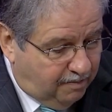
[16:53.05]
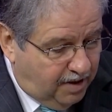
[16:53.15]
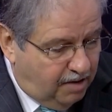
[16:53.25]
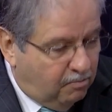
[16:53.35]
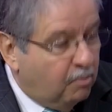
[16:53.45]

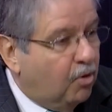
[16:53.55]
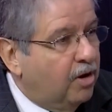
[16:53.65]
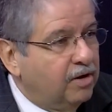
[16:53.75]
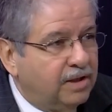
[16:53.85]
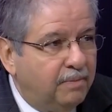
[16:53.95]

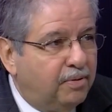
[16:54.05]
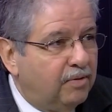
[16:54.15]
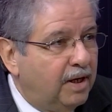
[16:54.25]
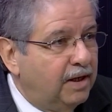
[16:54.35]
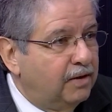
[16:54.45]
Memorial Day
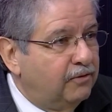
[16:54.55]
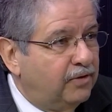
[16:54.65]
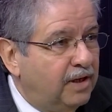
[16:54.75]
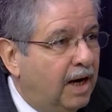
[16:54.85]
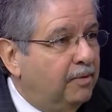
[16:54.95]
Parade,
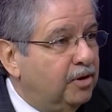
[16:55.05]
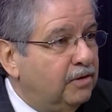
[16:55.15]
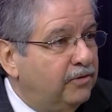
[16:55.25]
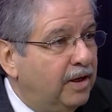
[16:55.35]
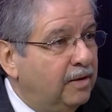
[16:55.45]
phenomenal
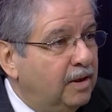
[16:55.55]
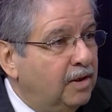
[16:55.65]
event,